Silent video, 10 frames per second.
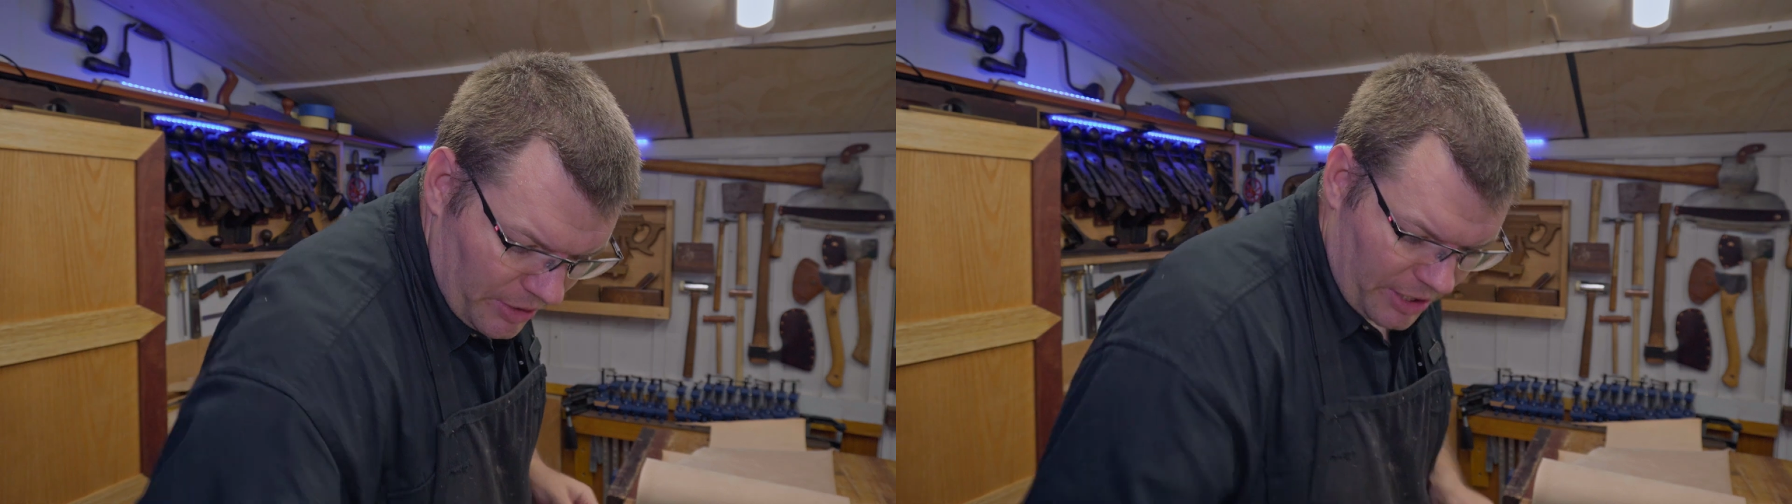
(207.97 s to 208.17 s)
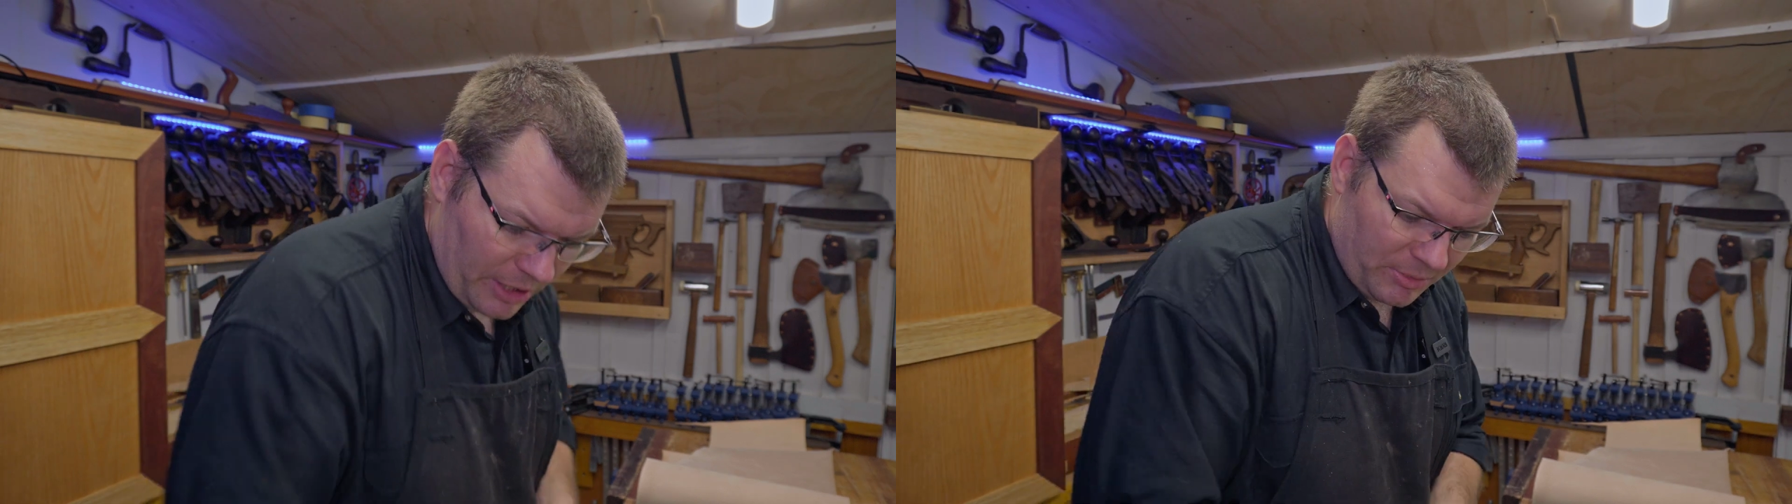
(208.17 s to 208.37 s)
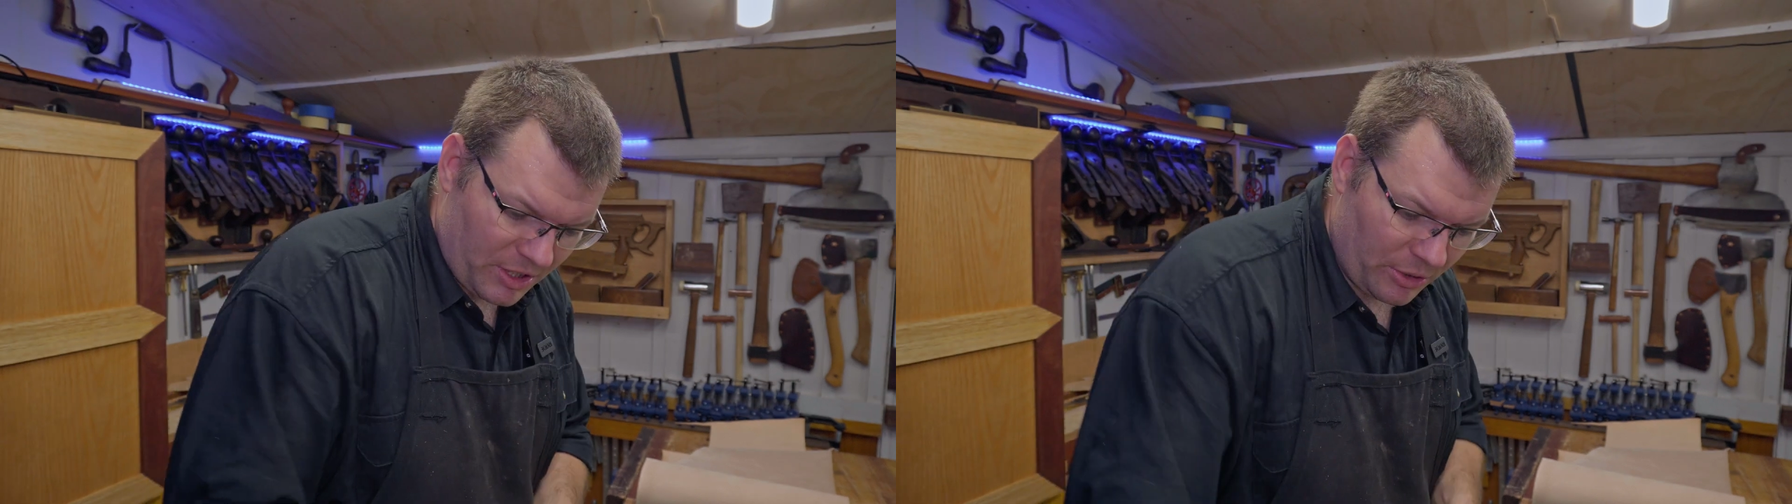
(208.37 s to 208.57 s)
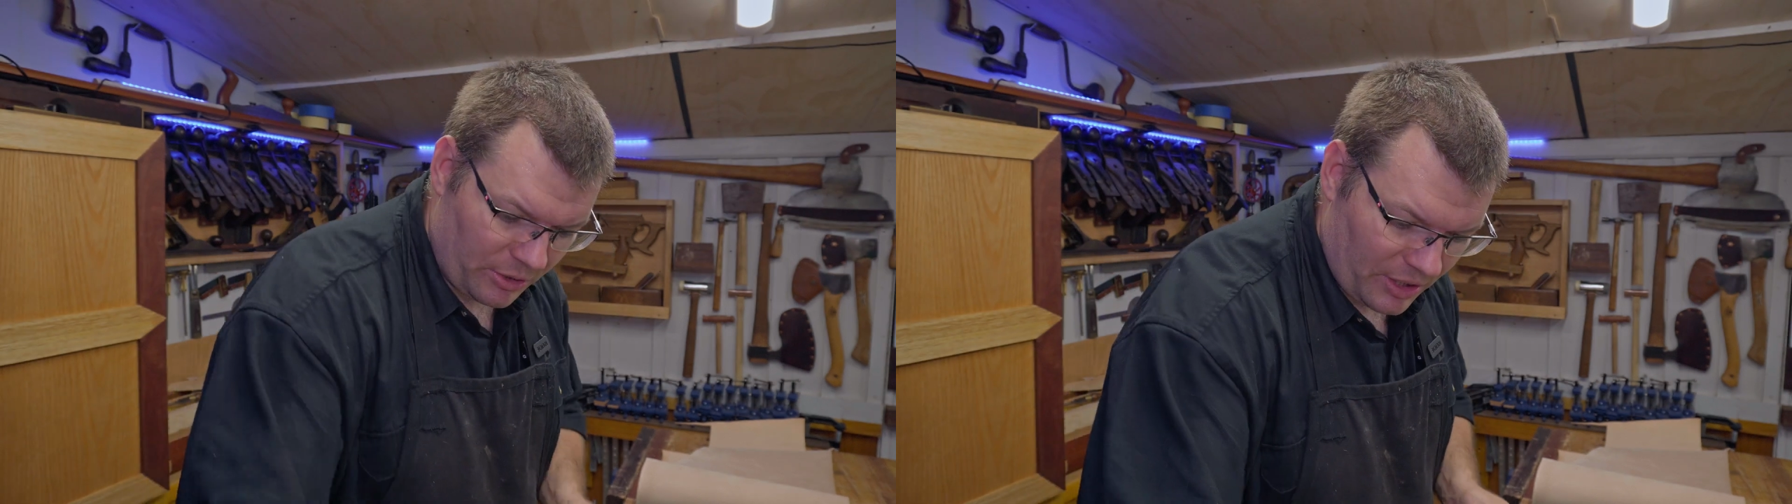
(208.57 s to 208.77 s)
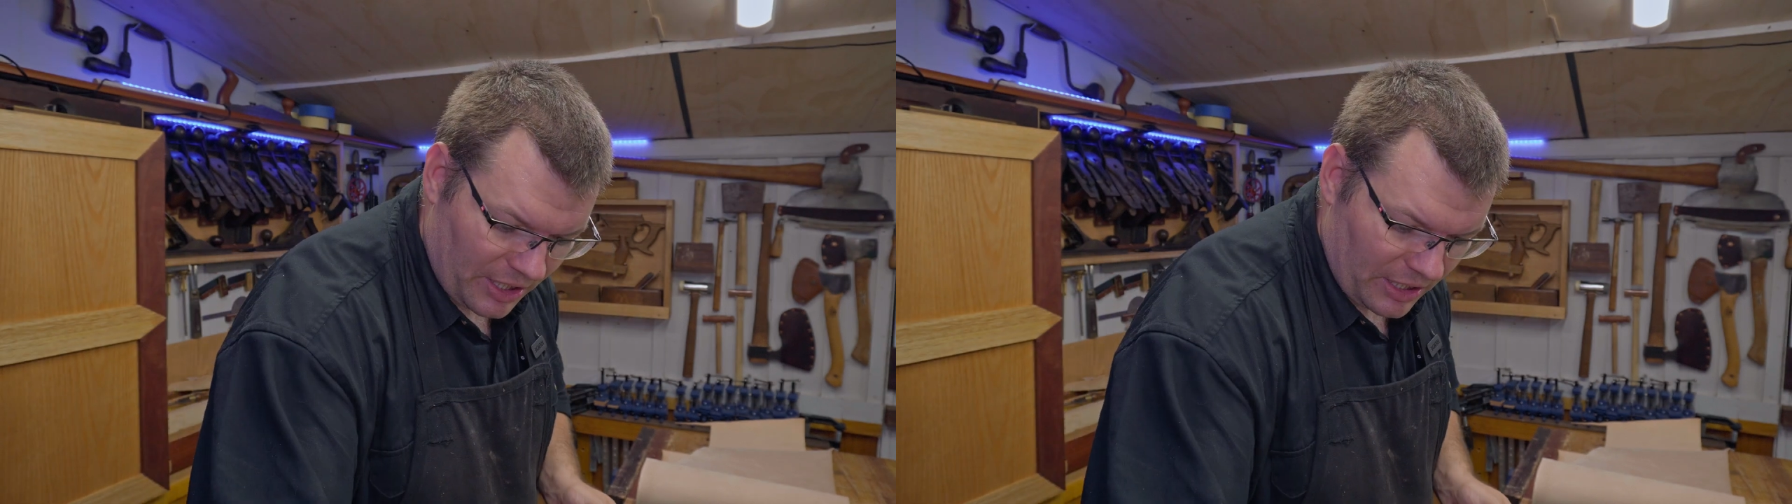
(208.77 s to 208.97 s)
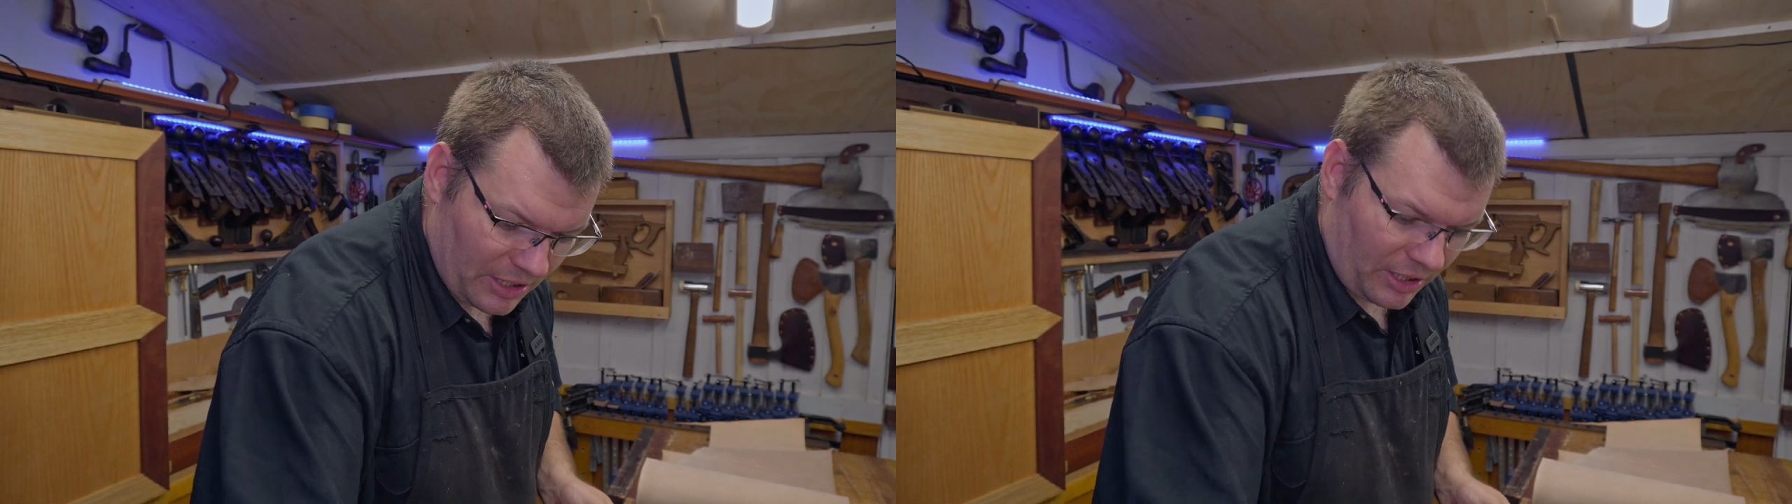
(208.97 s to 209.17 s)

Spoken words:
it comes to things